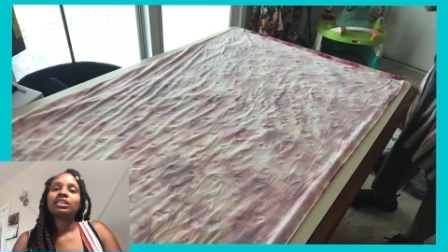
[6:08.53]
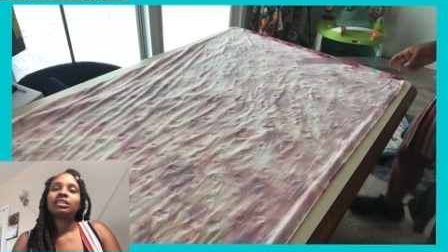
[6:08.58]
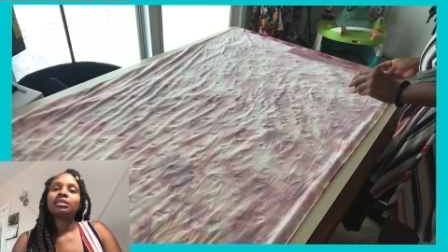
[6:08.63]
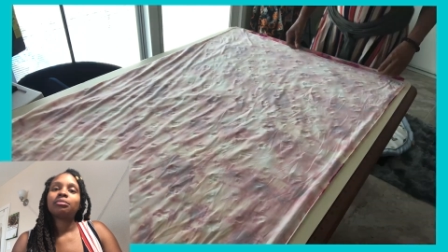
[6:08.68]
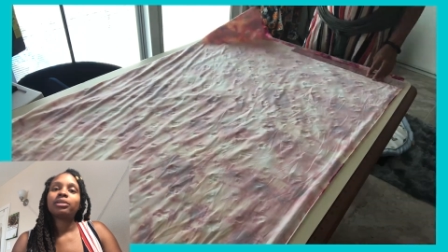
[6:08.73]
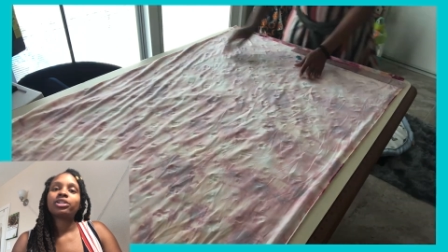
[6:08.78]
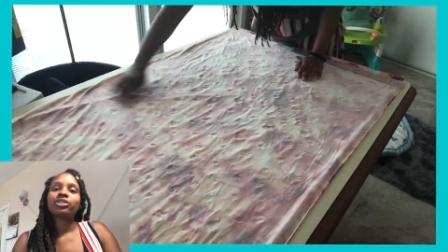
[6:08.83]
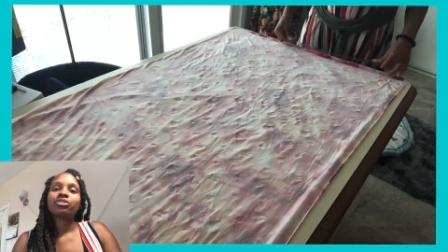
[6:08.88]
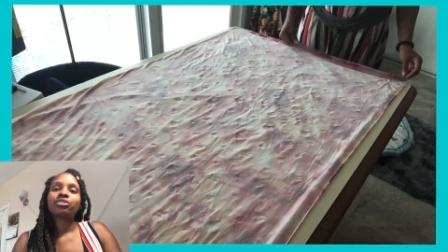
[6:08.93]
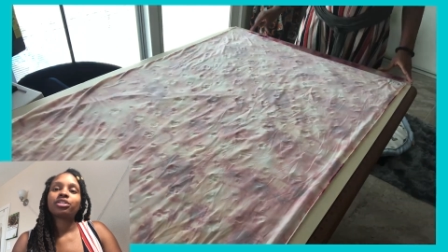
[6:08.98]

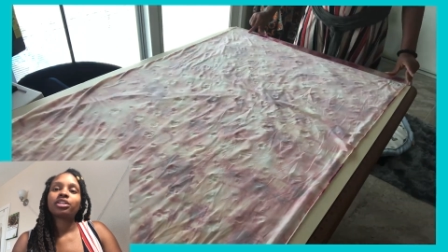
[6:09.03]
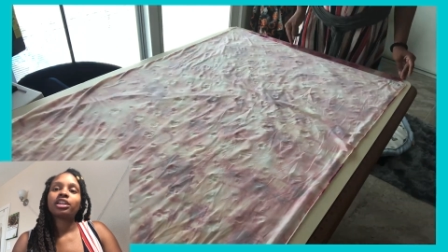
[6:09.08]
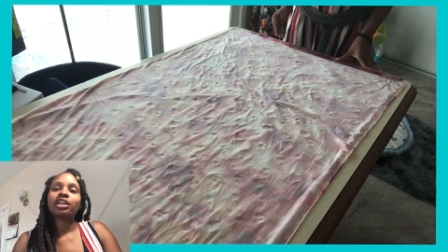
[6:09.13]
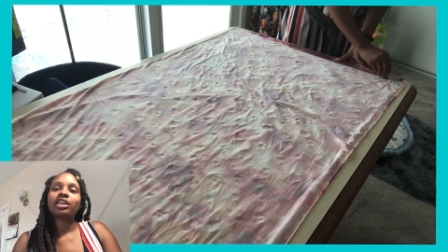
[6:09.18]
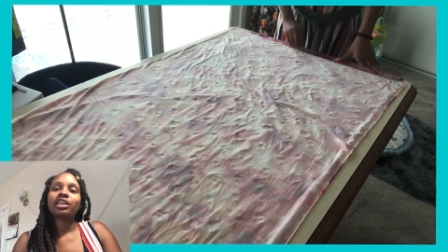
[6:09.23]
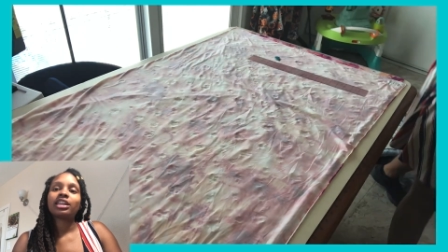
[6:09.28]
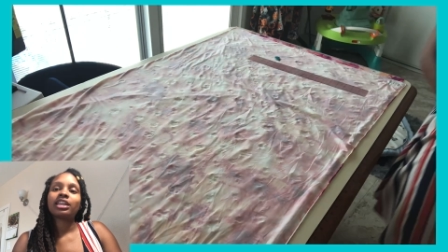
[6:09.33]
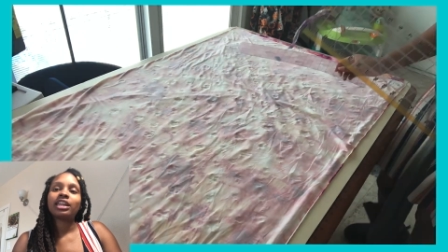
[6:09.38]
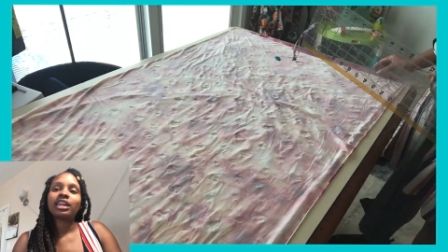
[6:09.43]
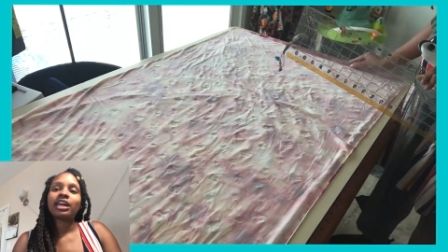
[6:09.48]
measuring,
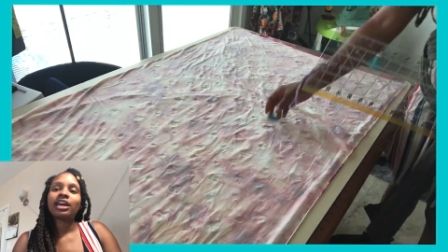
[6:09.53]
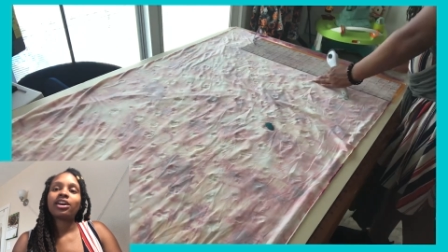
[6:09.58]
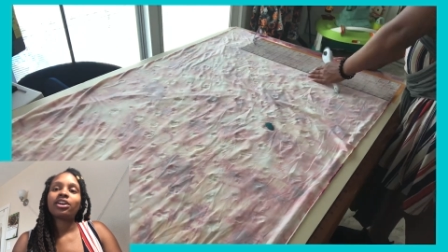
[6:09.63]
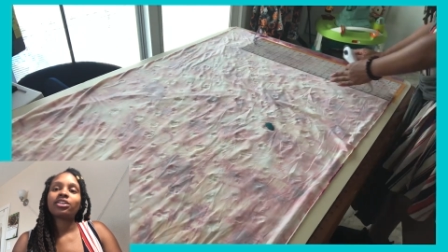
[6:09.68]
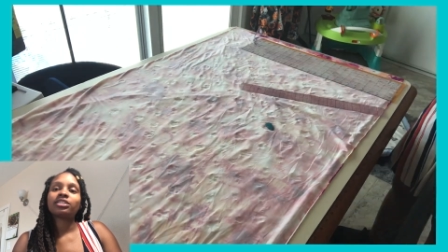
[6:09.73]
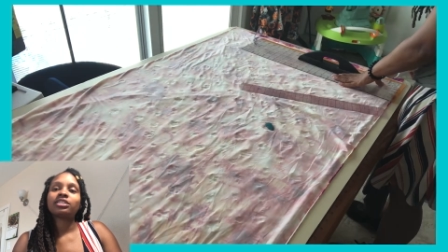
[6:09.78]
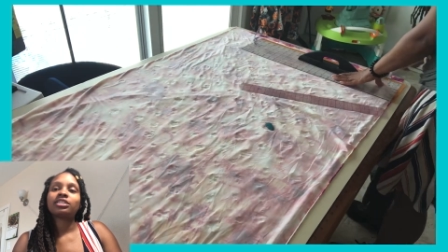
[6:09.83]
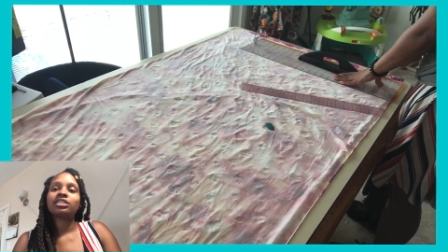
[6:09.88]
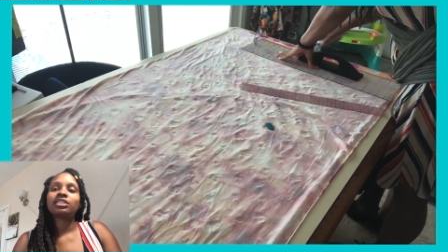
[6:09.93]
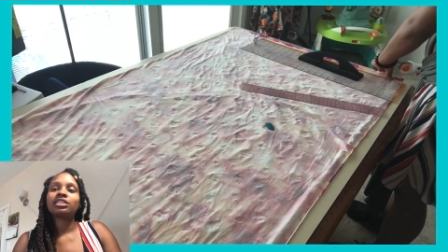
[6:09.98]
cutting it
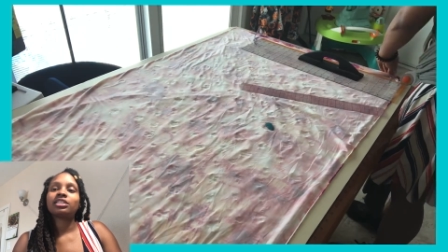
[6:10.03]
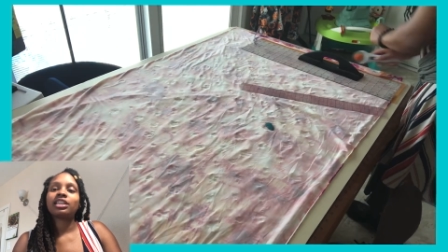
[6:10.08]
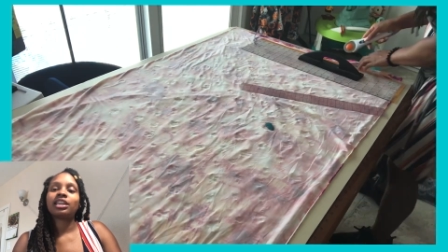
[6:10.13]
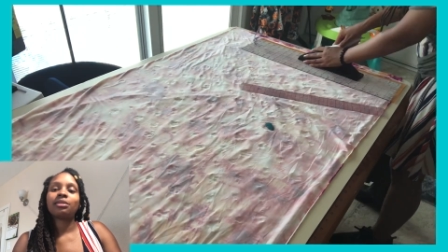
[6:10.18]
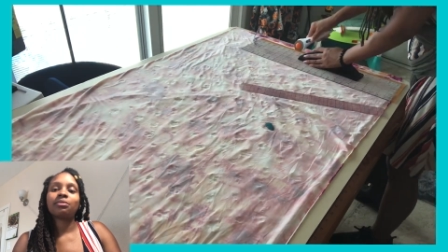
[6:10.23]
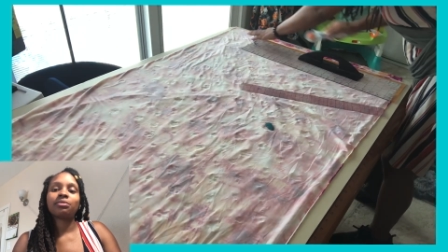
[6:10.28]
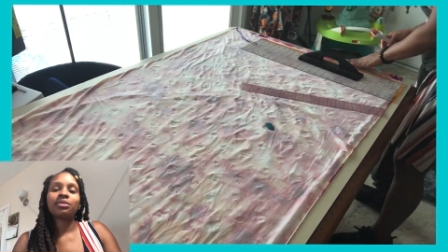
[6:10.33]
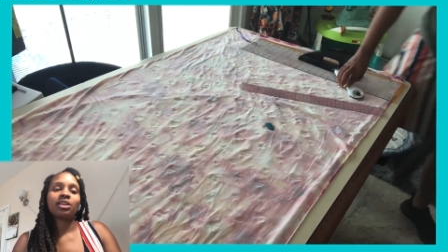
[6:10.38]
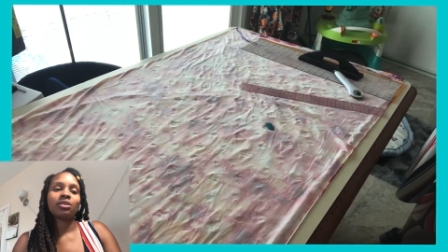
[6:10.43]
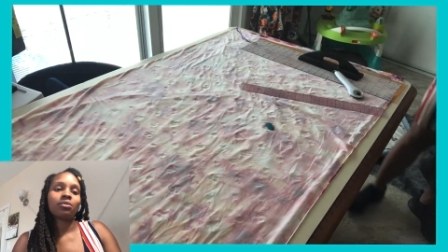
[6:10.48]
out.
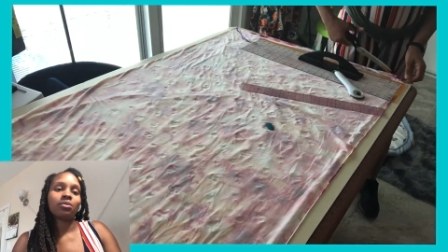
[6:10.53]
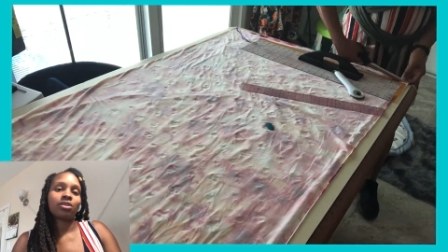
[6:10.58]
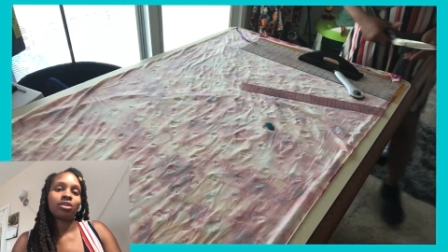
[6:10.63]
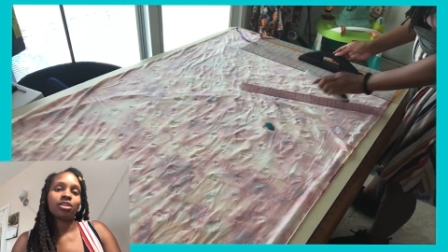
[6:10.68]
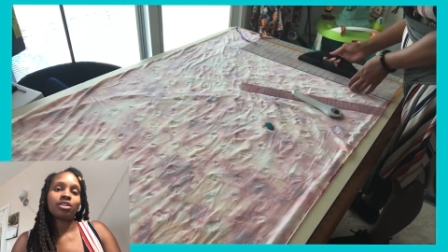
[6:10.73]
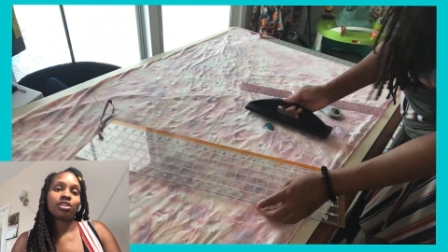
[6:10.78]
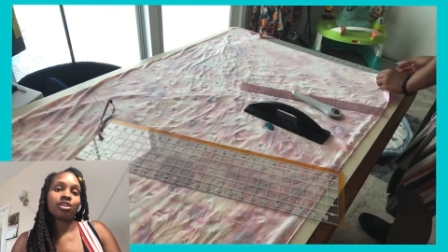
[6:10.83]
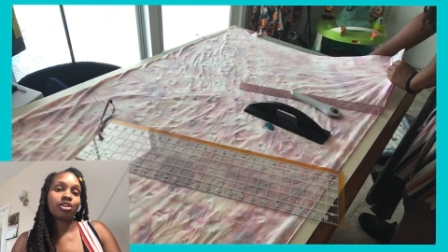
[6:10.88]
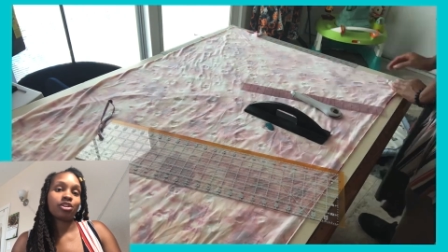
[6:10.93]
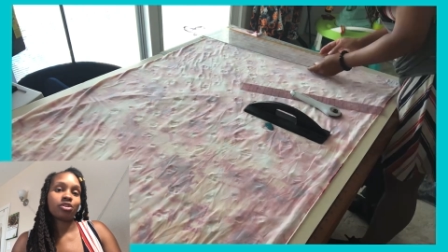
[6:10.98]
Same thing with
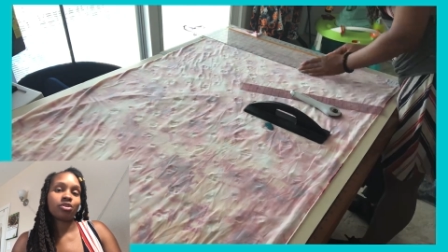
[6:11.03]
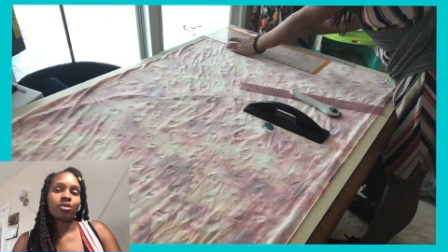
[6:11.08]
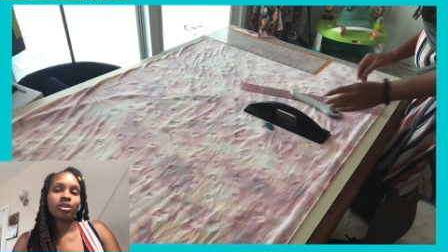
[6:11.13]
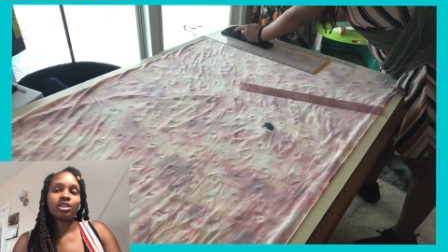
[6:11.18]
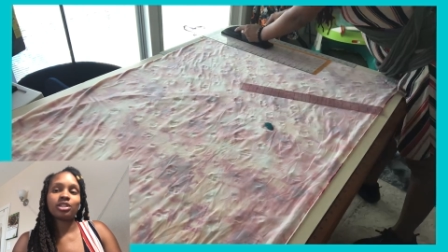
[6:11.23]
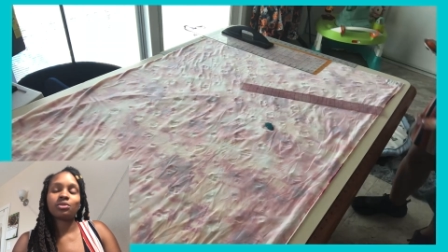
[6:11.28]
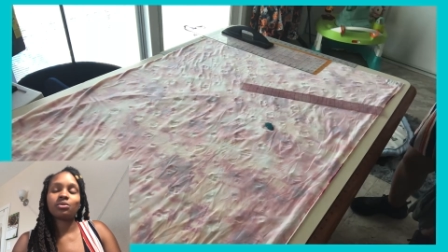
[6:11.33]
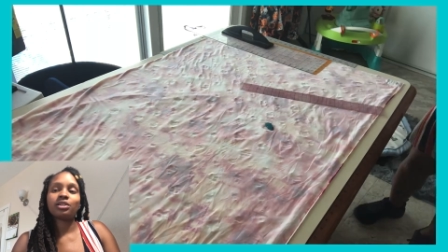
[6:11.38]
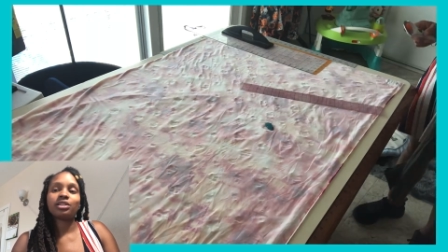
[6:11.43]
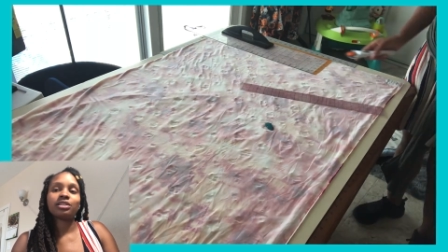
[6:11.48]
the
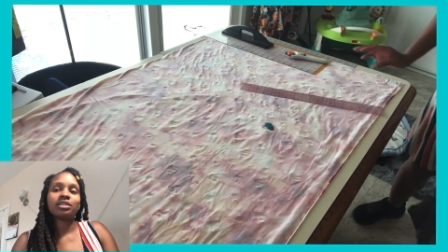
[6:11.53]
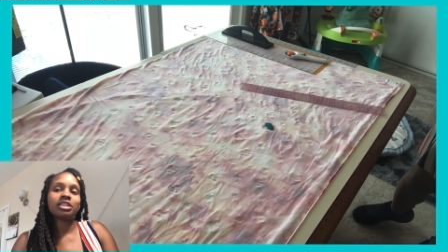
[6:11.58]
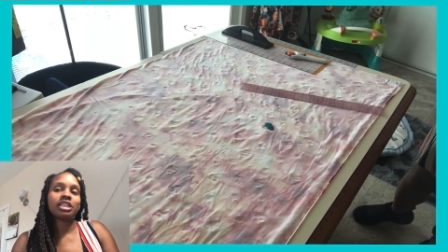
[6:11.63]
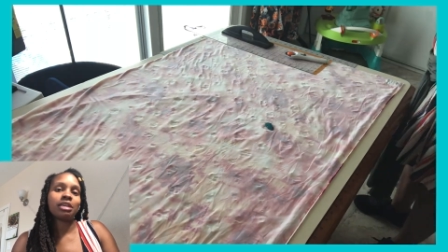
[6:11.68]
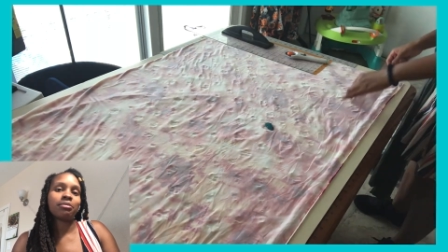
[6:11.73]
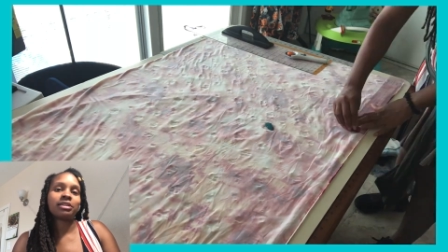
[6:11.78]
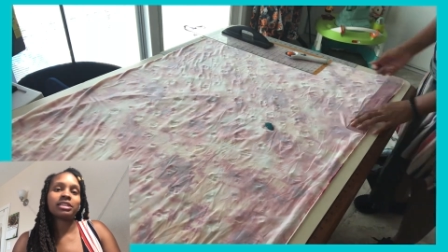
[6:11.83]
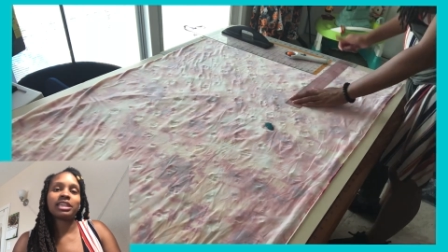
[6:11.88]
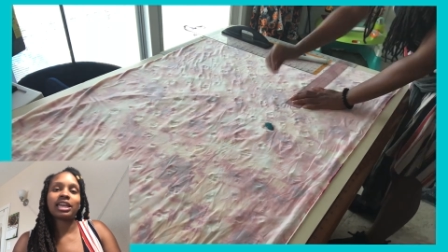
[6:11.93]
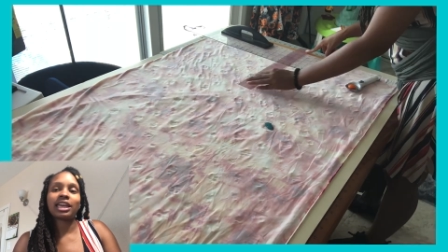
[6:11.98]
turquoise one,
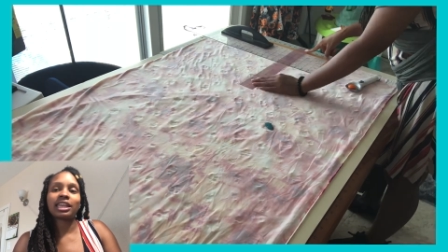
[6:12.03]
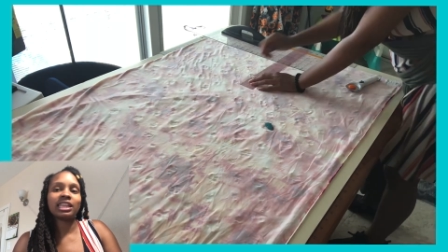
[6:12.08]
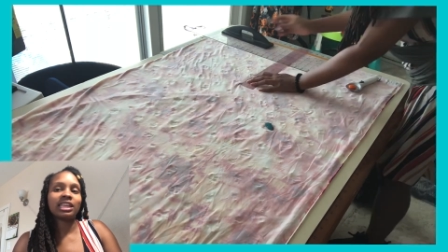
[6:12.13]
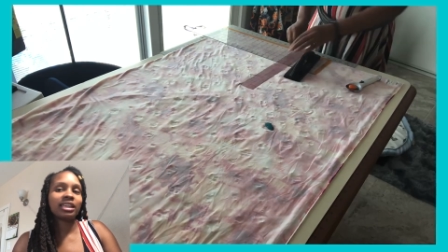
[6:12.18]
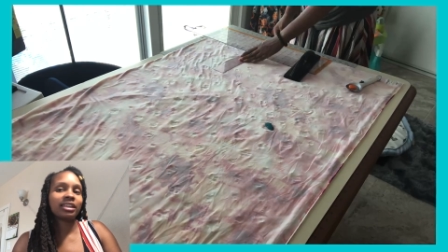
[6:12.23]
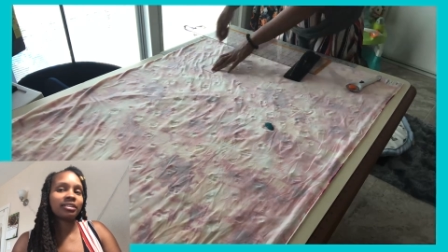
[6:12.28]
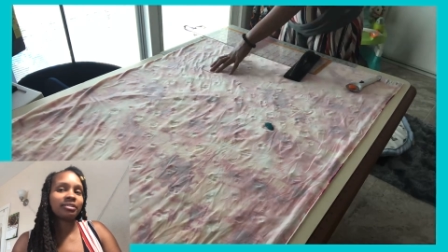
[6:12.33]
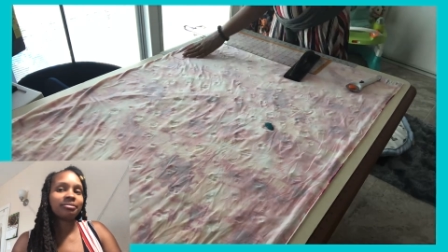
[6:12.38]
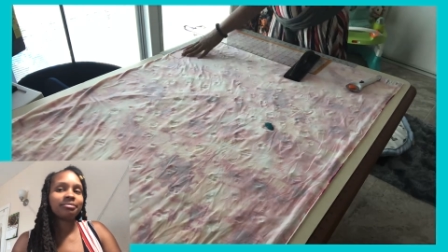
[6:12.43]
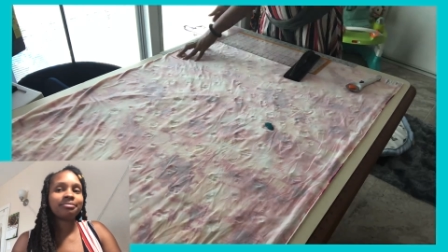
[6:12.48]
same exact
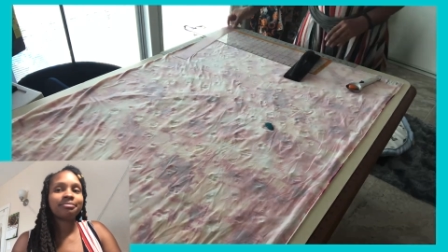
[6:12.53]
thing.